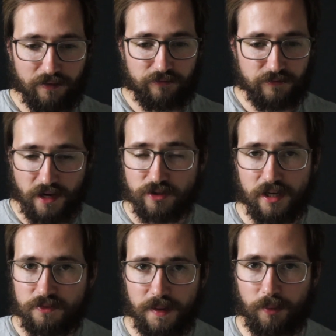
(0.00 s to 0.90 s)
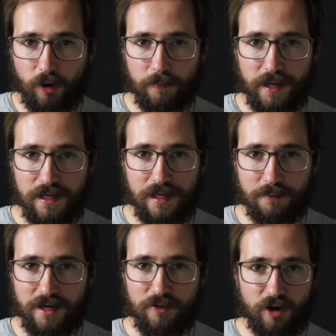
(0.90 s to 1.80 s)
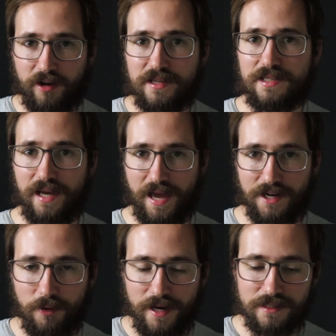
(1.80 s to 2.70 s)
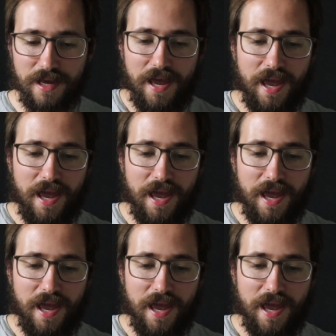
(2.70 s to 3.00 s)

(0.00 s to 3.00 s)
If their salespeople aren't making any money, they're not going to stay anyways.